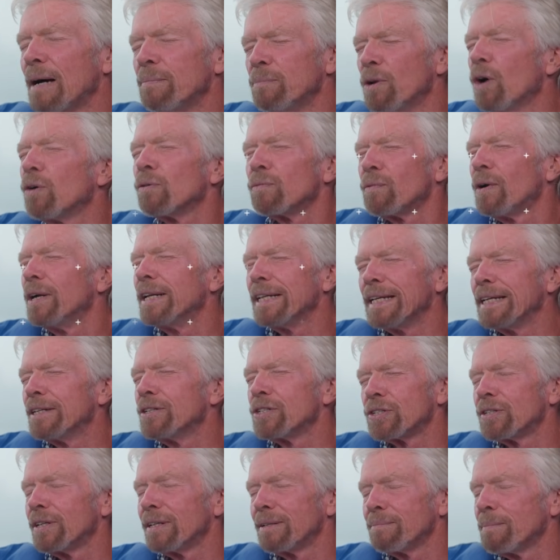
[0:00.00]
I'm not really
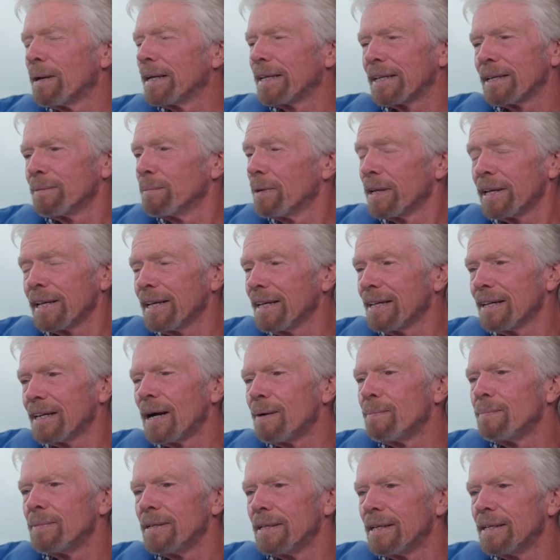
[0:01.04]
interested in making money.
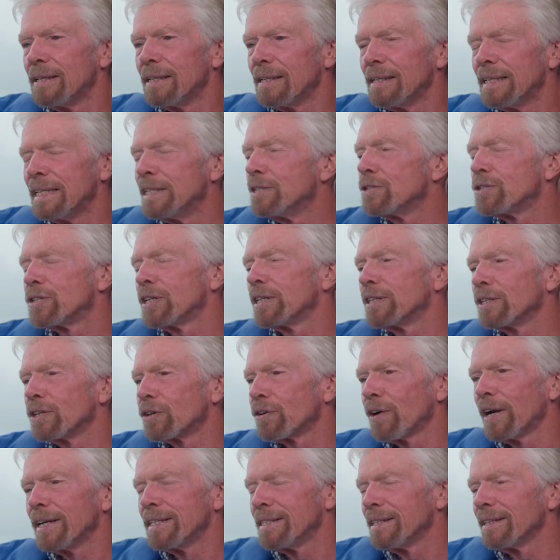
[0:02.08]
I'm interested in
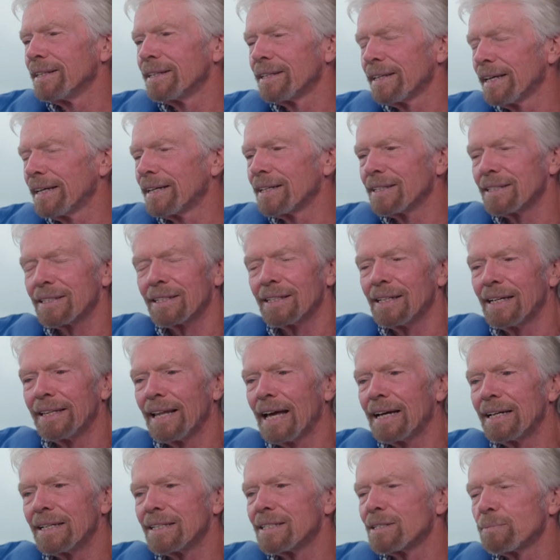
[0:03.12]
creating things, and
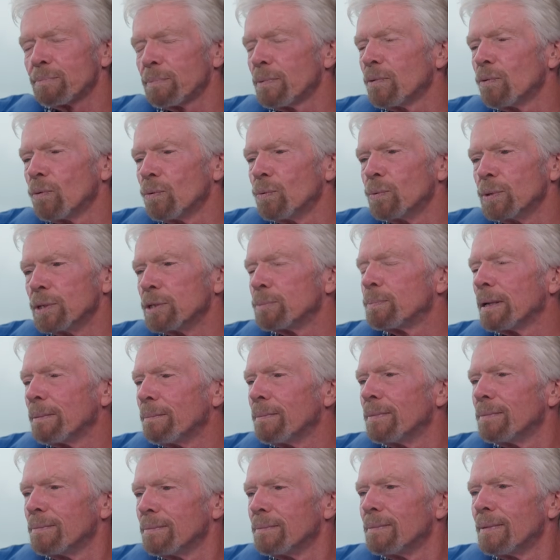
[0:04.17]
that's always
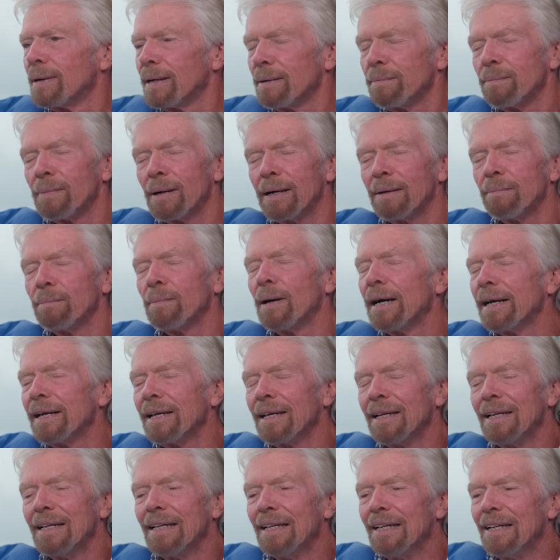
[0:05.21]
been my, my, my
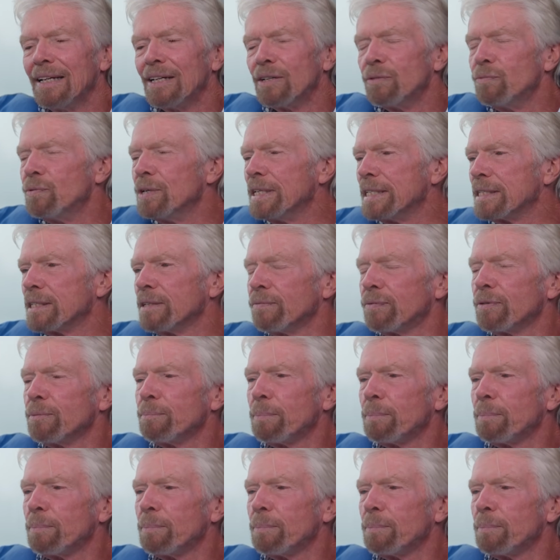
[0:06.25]
reason for